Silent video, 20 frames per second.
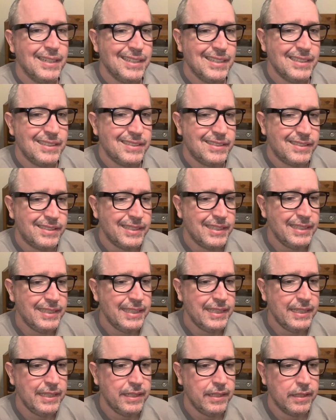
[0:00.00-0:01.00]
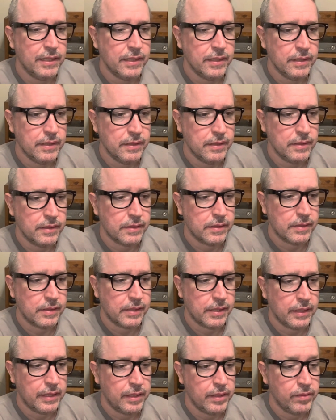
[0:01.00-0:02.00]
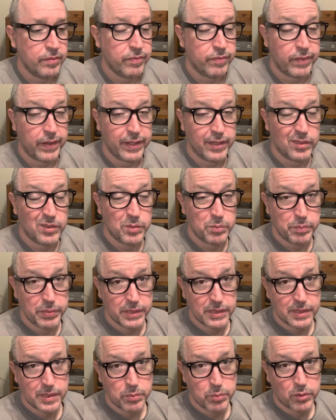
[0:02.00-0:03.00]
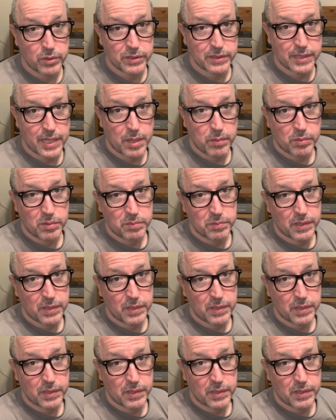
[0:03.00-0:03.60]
CD is the final Beastie Boys album,